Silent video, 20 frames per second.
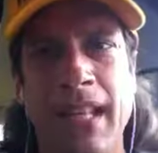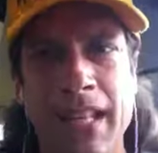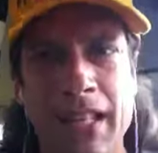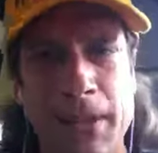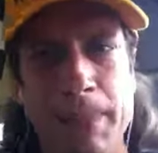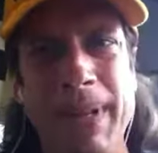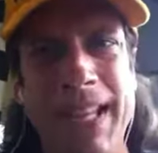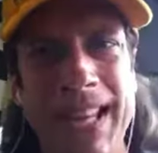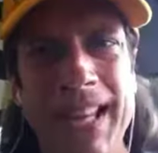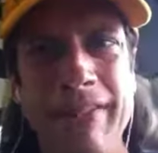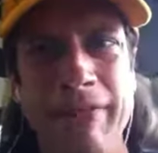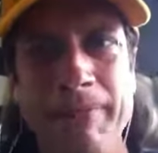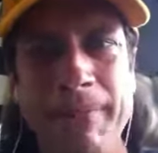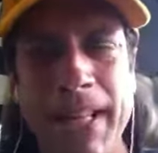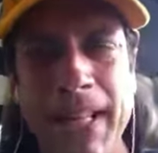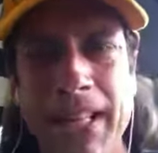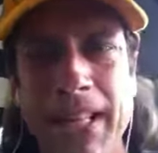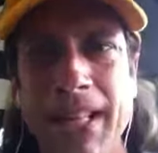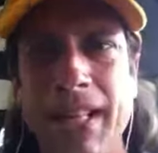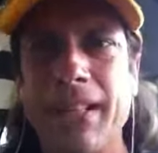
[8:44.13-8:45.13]
Speaking of
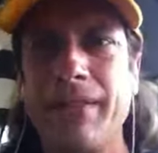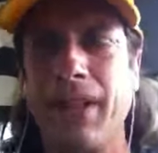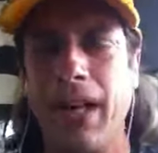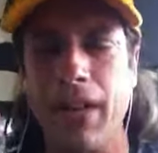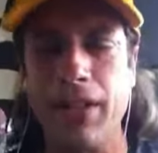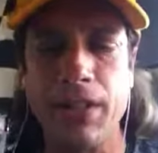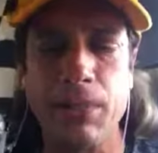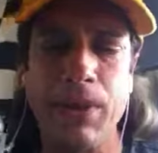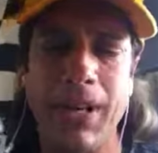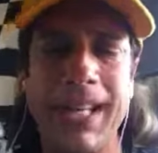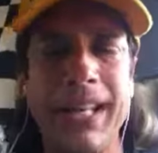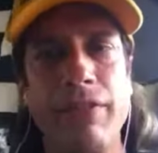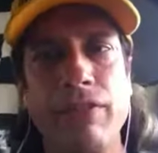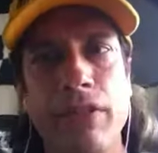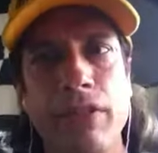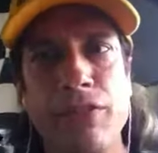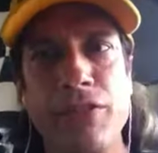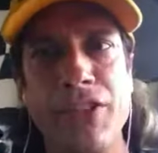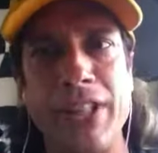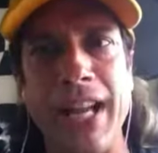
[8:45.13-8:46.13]
media, I just want to give a
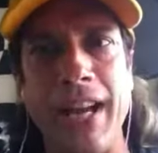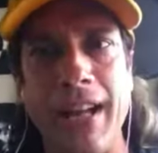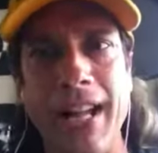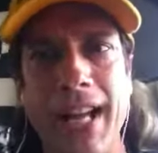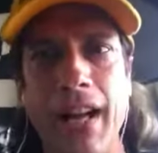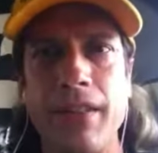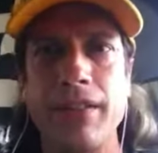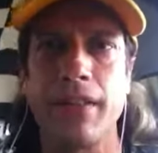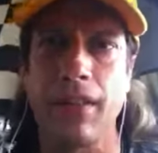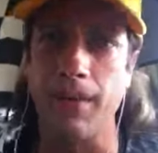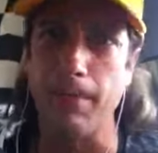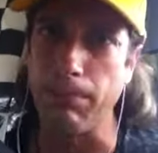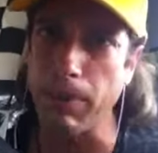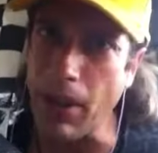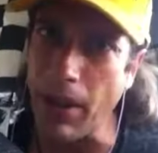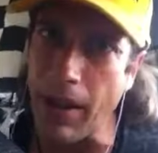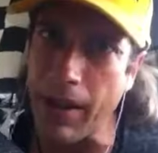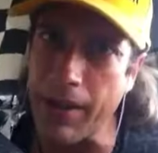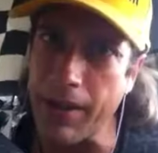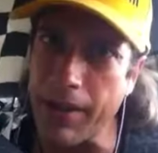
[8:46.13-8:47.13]
little shout out to the
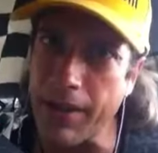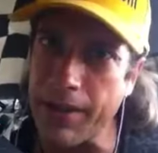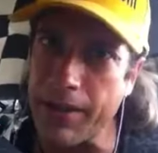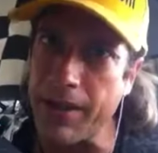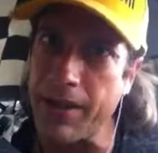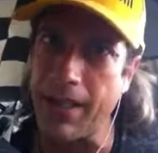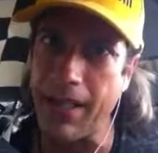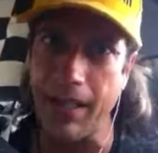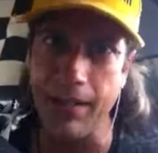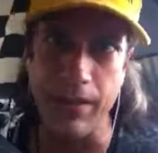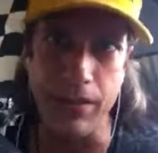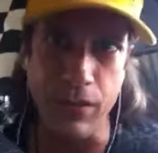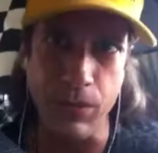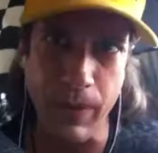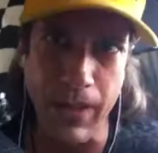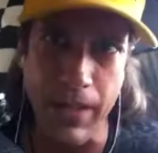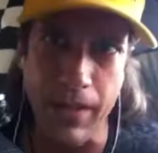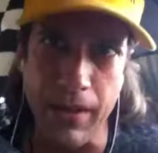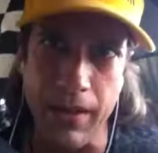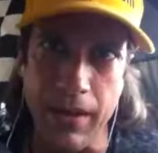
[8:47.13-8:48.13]
bloggers and the
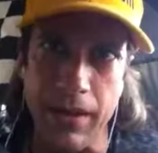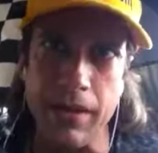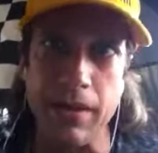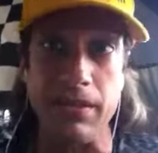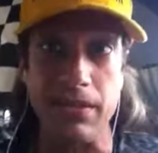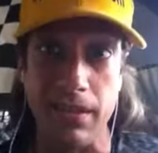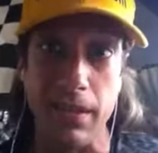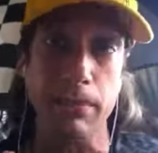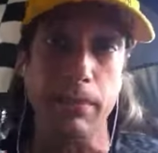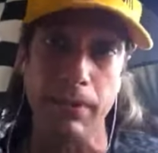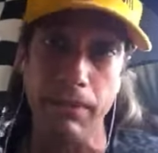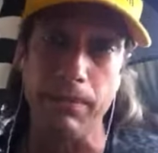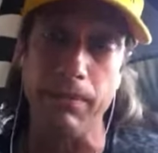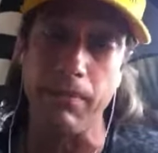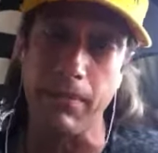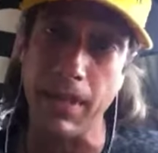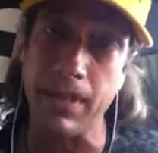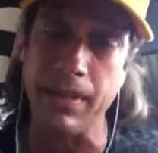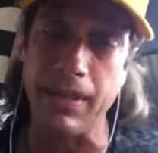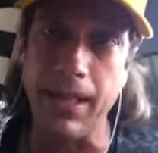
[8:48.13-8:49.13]
tweeters, some of
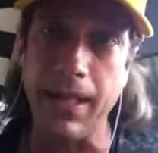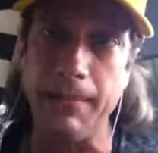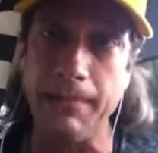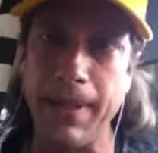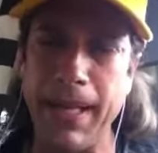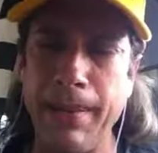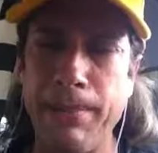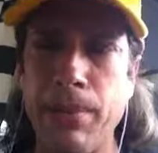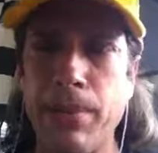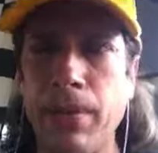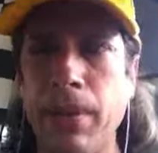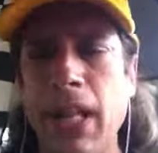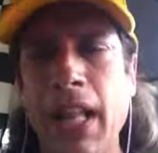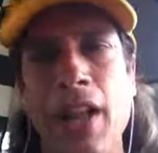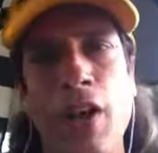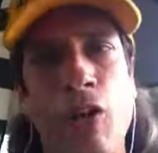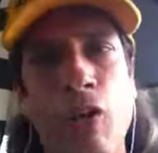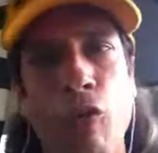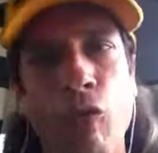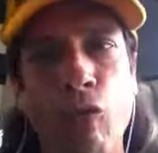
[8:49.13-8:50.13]
them the same people.
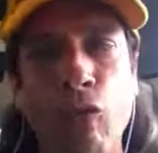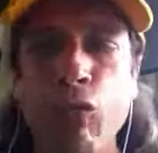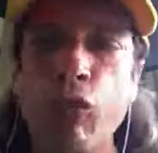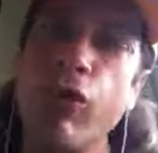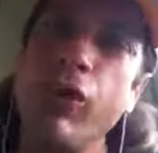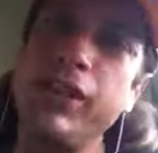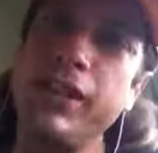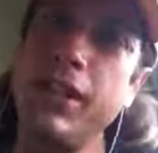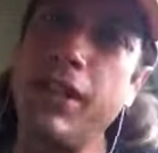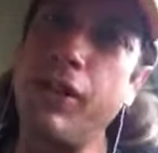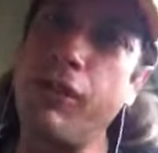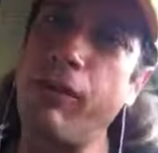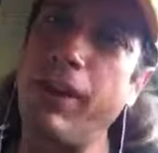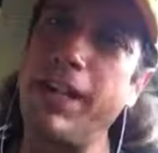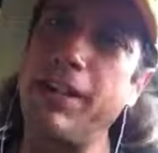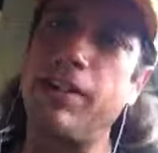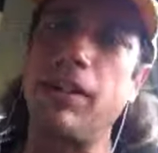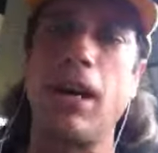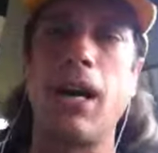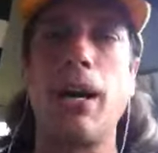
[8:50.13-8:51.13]
Really did a
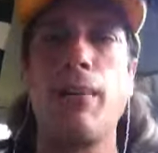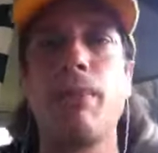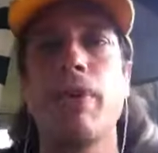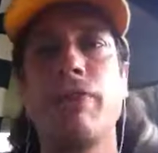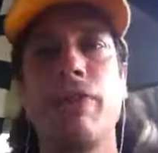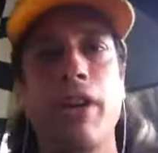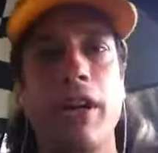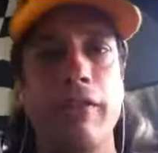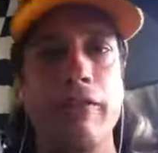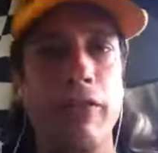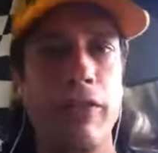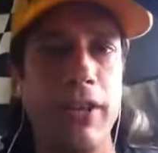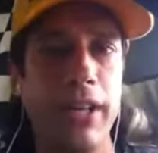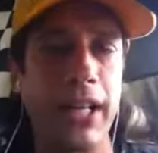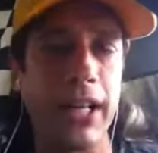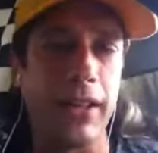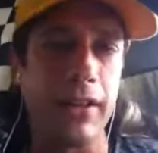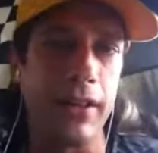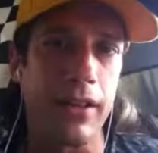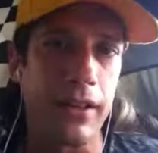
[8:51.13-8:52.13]
great job of
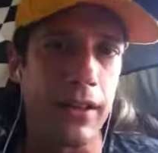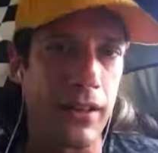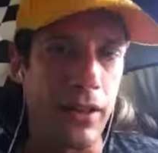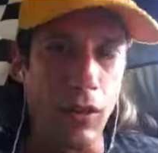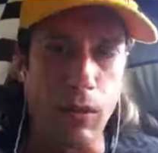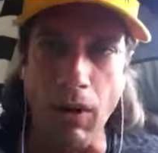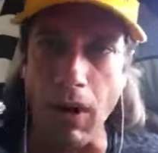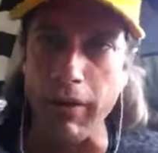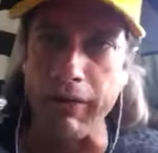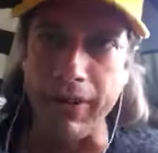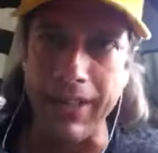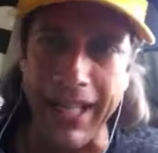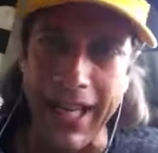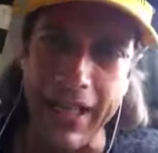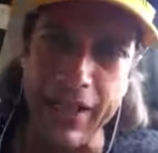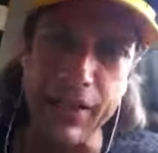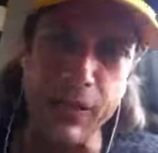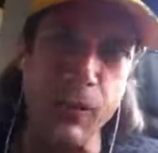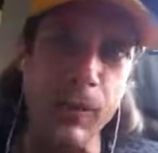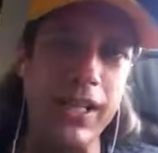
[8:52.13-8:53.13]
covering the
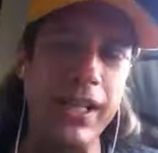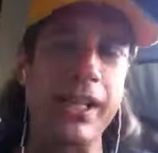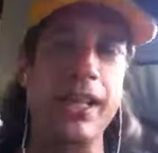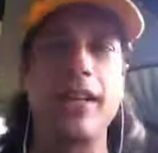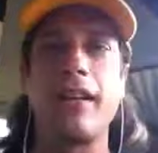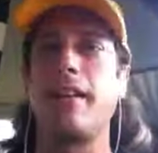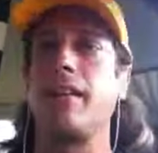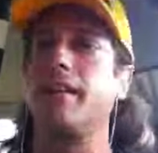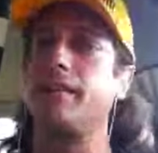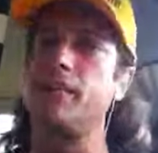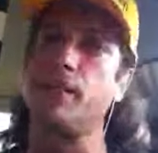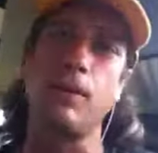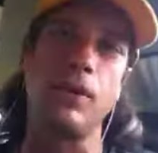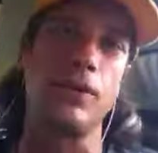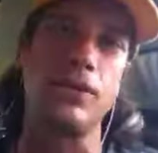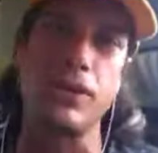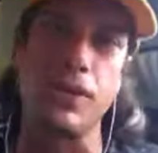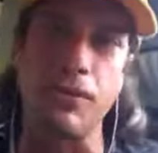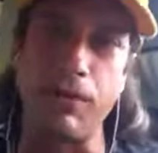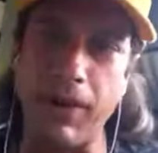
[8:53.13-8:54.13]
qualification weekend as
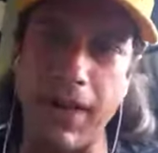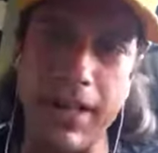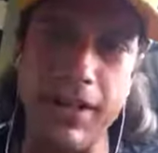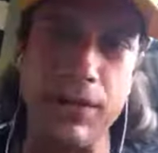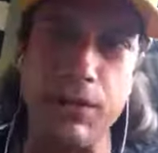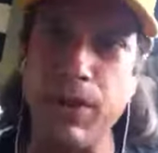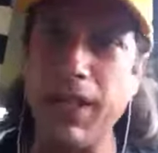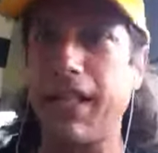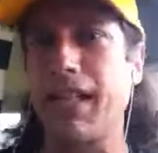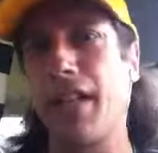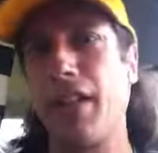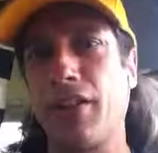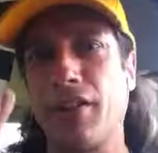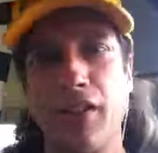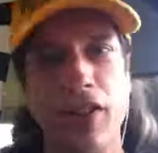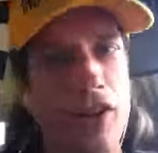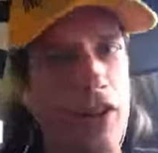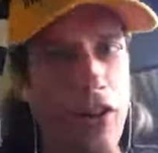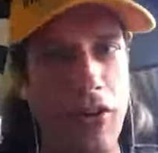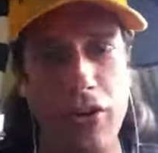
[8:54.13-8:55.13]
well as the race weekend
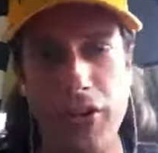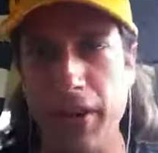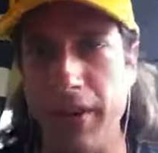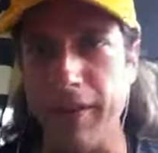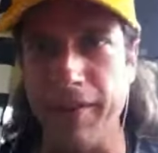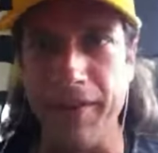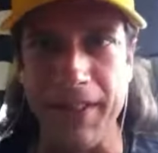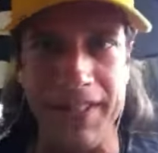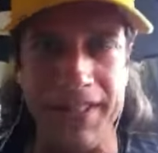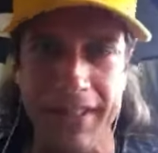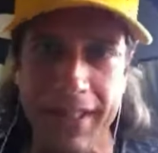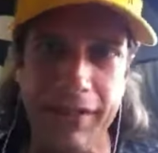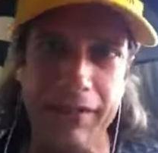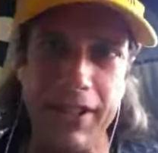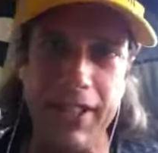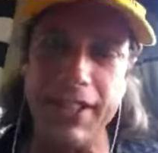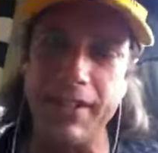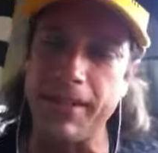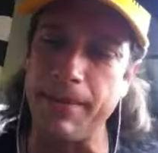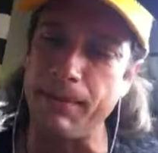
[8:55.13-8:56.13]
and all the
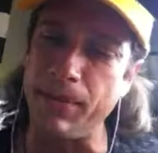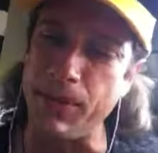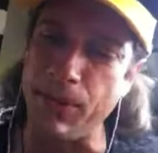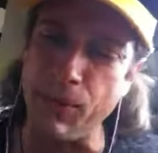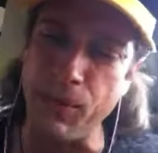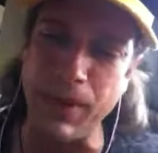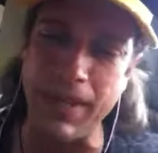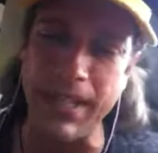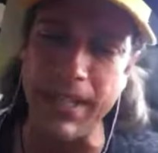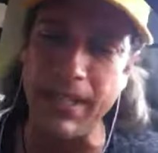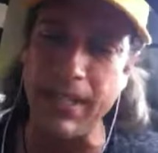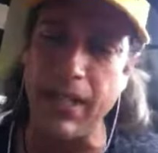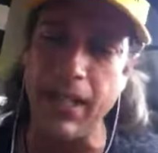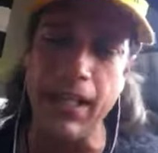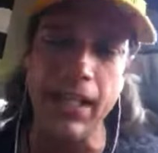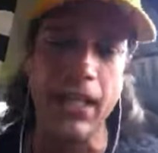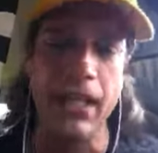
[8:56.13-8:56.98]
festivities in between.